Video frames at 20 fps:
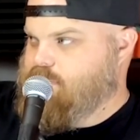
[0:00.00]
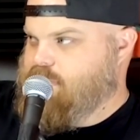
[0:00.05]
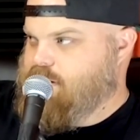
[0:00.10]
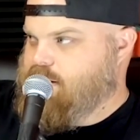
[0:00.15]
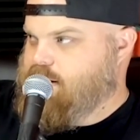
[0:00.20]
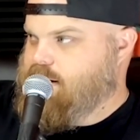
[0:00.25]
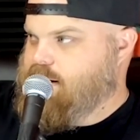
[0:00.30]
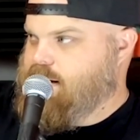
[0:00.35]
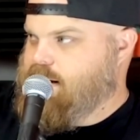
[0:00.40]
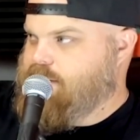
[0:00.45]

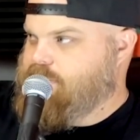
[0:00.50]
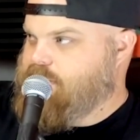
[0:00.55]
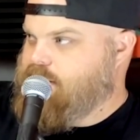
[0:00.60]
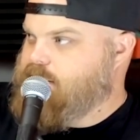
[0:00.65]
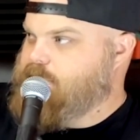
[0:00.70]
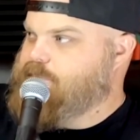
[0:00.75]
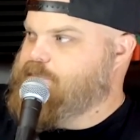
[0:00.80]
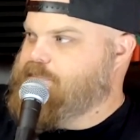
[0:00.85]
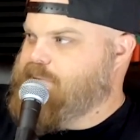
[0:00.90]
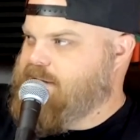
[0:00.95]
Wow. And
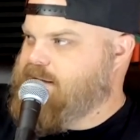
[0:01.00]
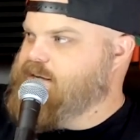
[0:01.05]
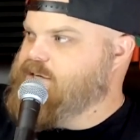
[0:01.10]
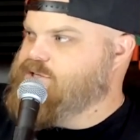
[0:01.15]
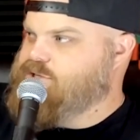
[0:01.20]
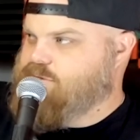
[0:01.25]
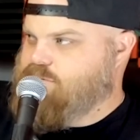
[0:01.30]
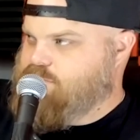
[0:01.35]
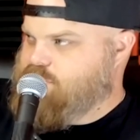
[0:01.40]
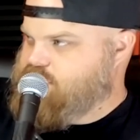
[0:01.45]
then
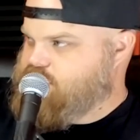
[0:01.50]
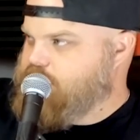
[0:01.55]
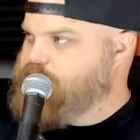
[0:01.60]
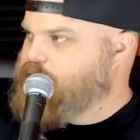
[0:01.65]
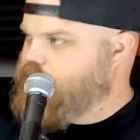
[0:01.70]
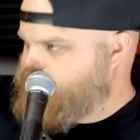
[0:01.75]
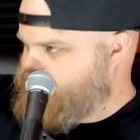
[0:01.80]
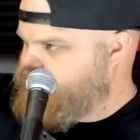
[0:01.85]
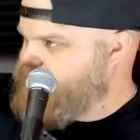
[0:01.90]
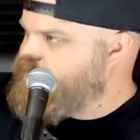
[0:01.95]
Pikachu is
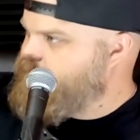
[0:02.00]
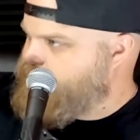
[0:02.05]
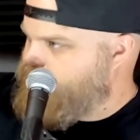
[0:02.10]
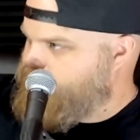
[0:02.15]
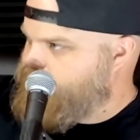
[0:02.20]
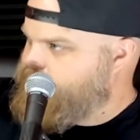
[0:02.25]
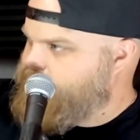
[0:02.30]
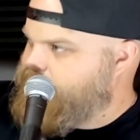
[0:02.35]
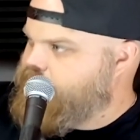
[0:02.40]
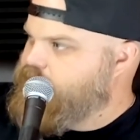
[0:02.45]
important for
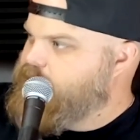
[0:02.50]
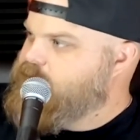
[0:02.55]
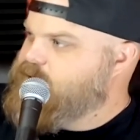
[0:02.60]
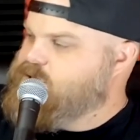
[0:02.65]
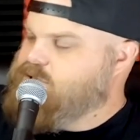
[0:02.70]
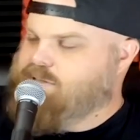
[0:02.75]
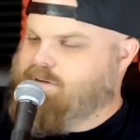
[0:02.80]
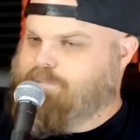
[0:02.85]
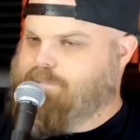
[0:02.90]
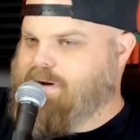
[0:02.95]
Pokemon.
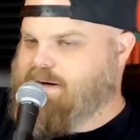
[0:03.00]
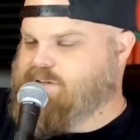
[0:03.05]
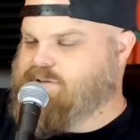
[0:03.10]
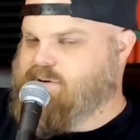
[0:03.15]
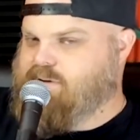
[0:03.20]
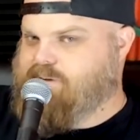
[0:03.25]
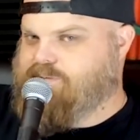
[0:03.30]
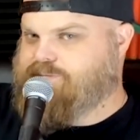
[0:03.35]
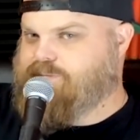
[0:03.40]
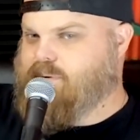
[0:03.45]
So there's a
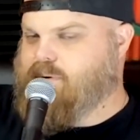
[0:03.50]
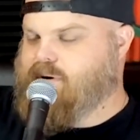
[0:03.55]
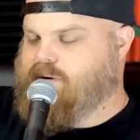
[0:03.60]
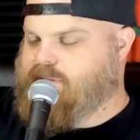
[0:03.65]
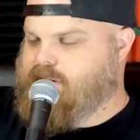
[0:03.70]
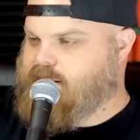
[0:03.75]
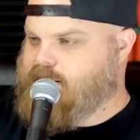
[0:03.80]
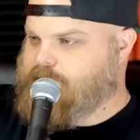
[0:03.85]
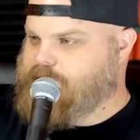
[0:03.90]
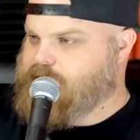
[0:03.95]
picture of the four
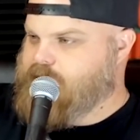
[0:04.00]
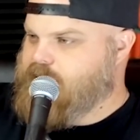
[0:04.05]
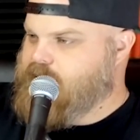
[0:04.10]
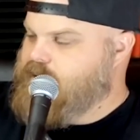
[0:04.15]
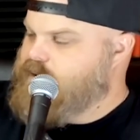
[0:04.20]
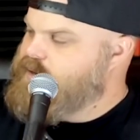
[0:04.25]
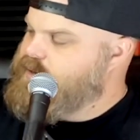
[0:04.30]
of them.